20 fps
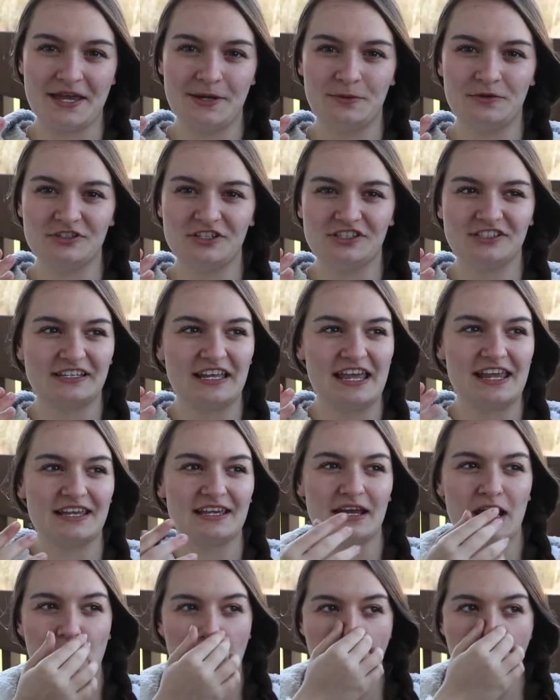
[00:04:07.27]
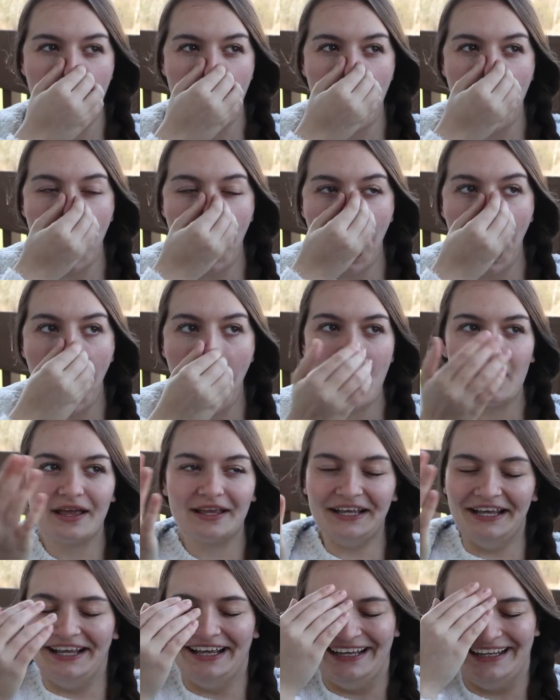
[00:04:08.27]
It was just like,
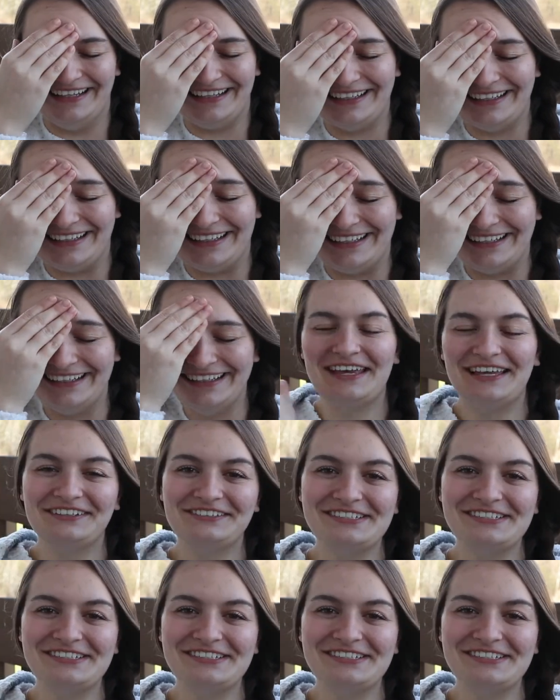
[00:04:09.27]
I